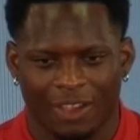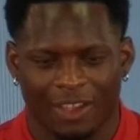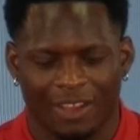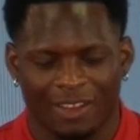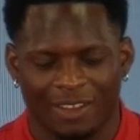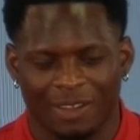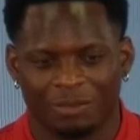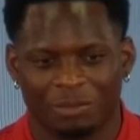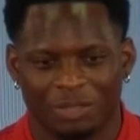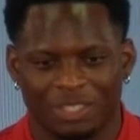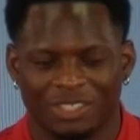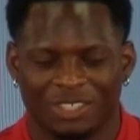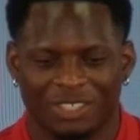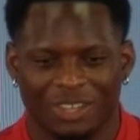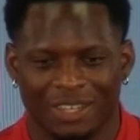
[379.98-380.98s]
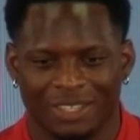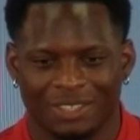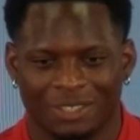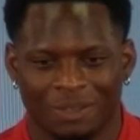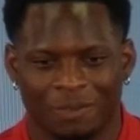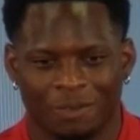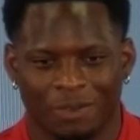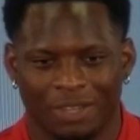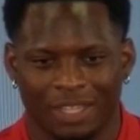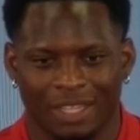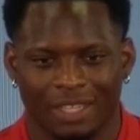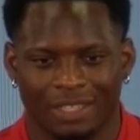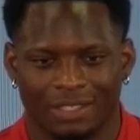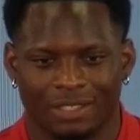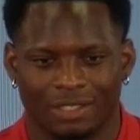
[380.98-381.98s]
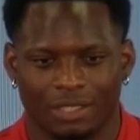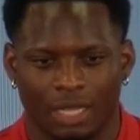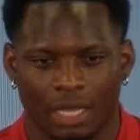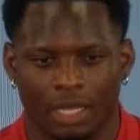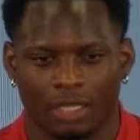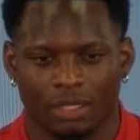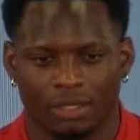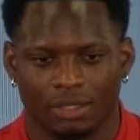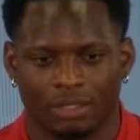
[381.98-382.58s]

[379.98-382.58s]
I'm pretty sure I could jump 48 inches or higher.